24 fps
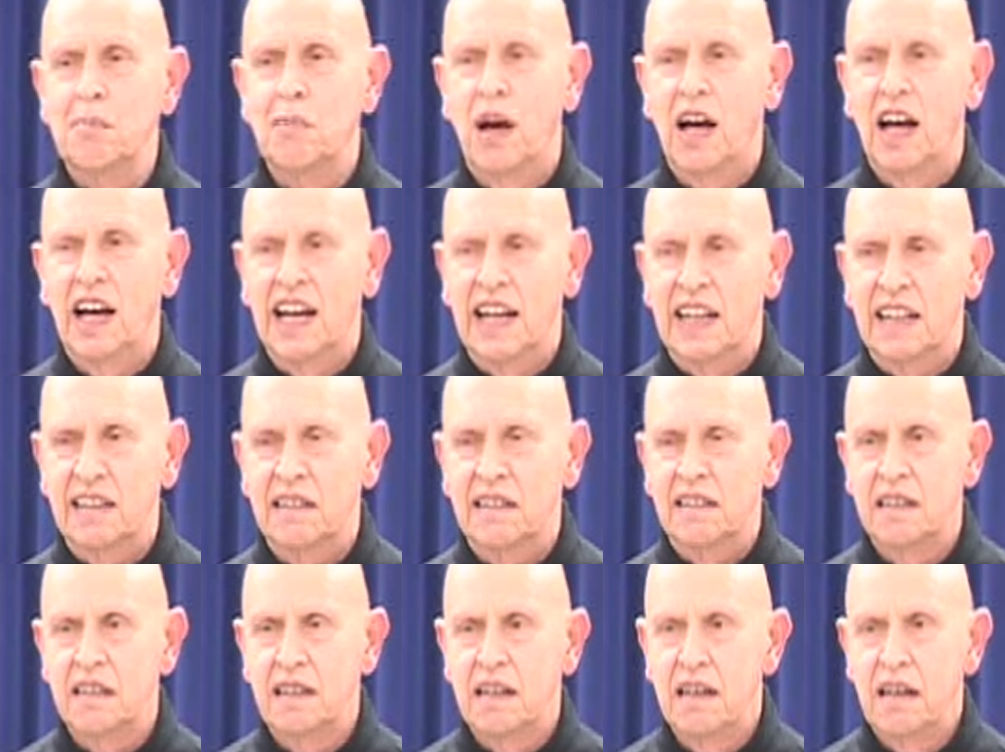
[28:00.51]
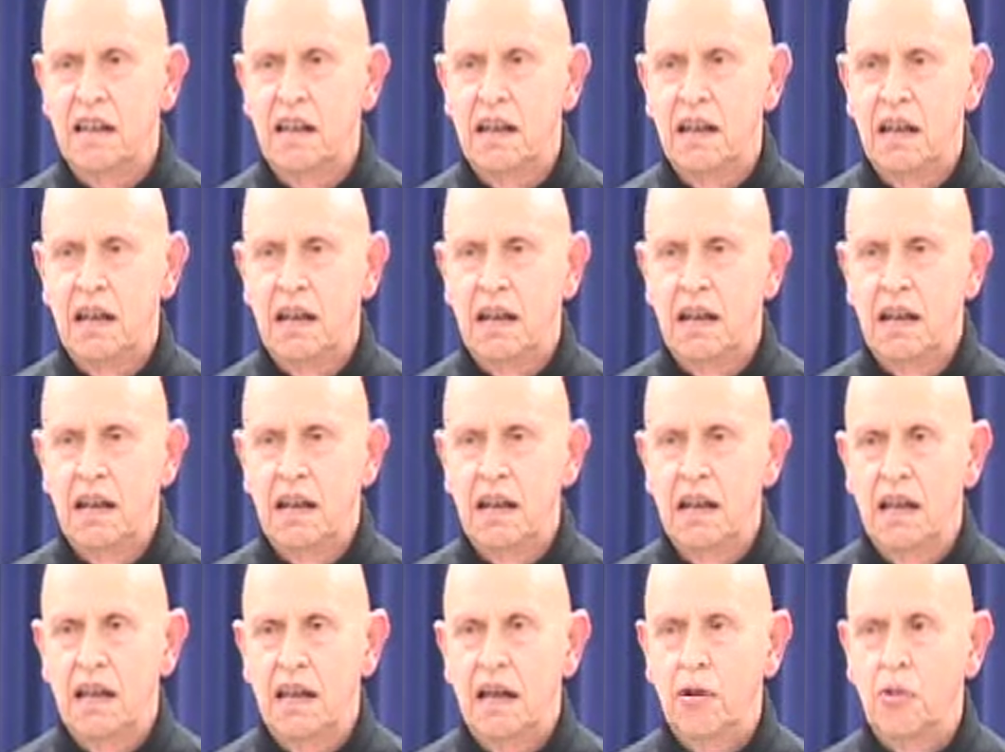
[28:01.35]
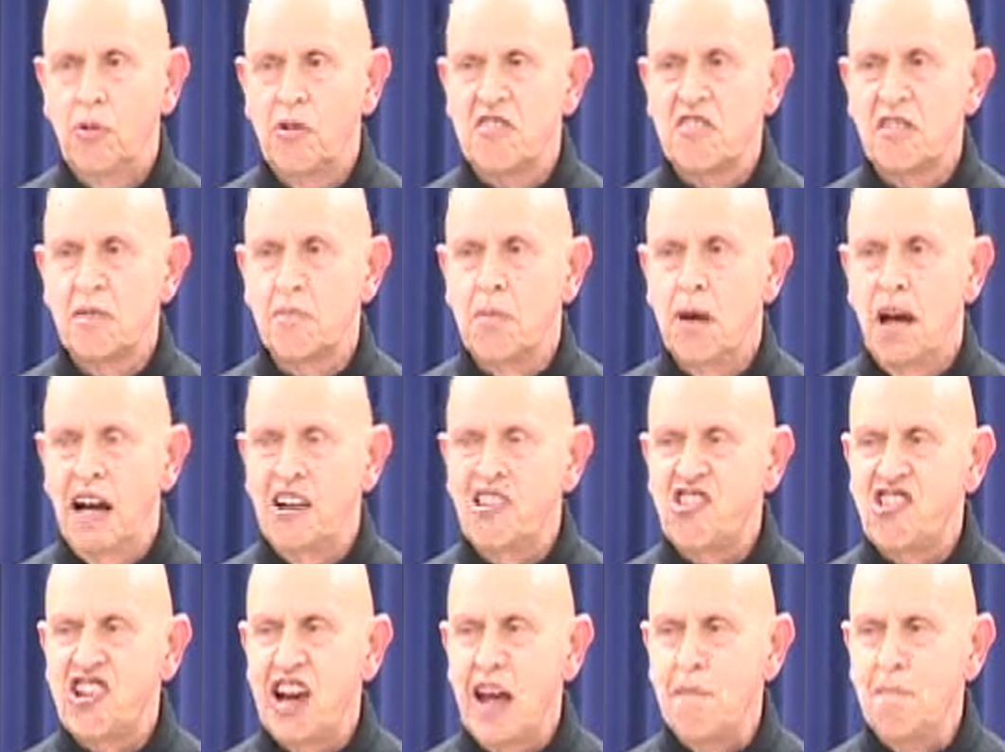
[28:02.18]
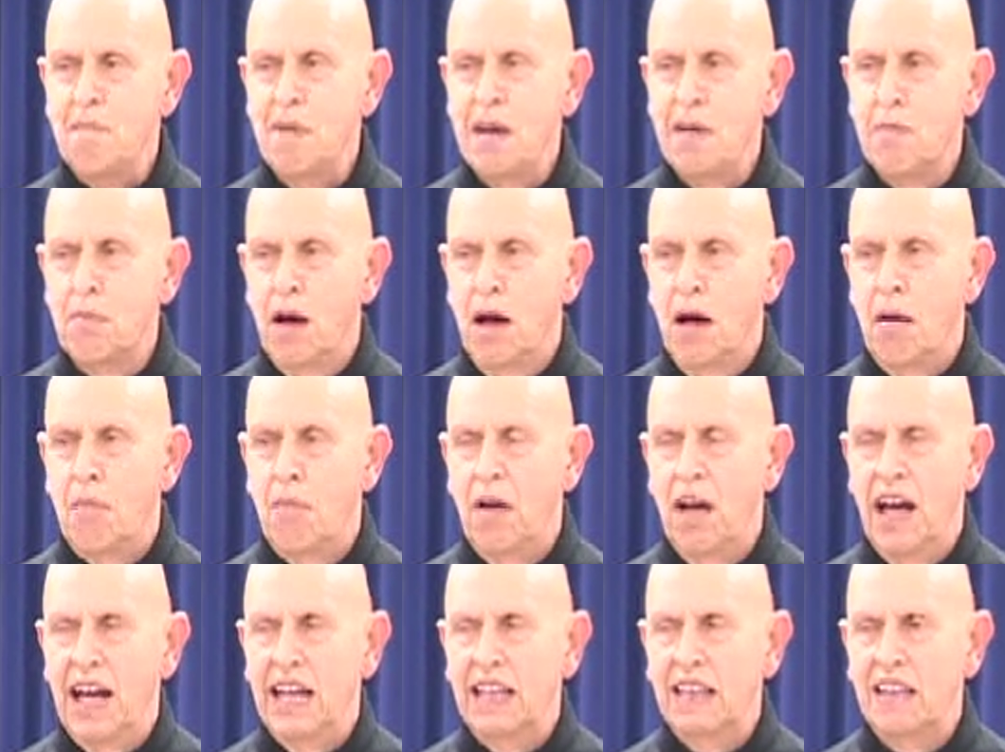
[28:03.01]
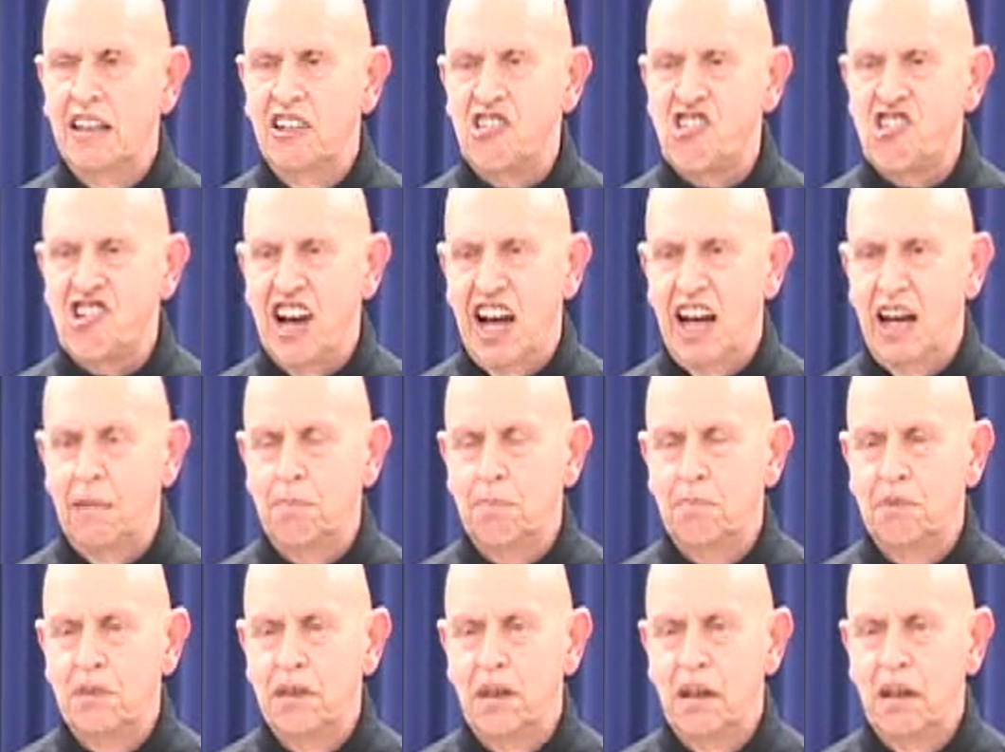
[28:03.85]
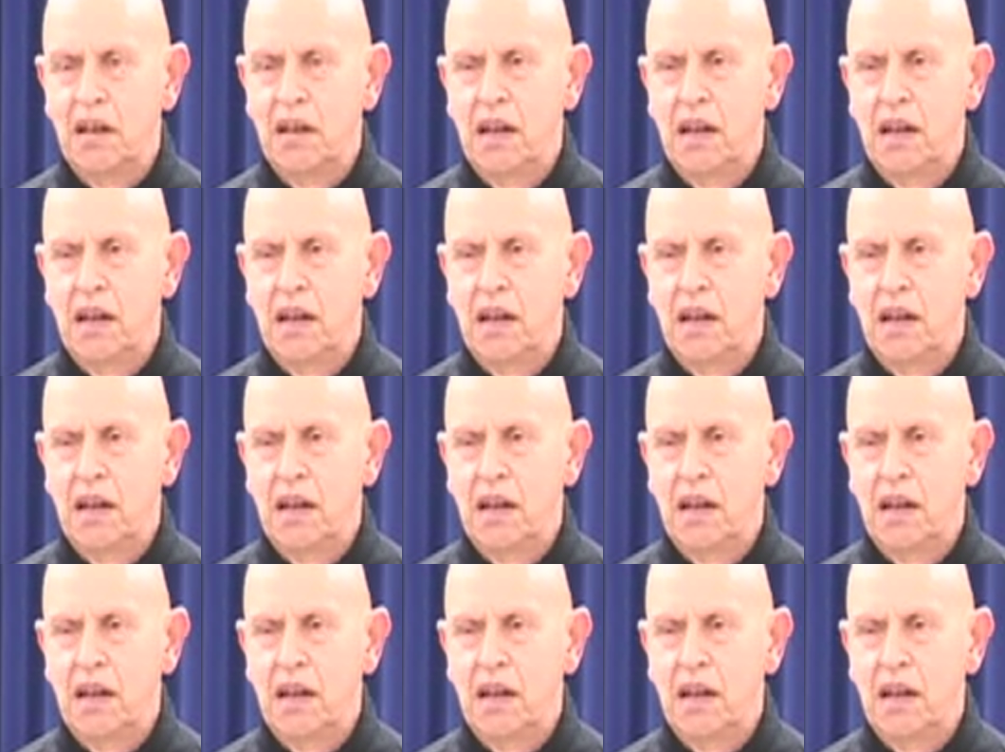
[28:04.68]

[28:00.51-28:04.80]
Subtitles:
mind. It was shaping a mind that shaped,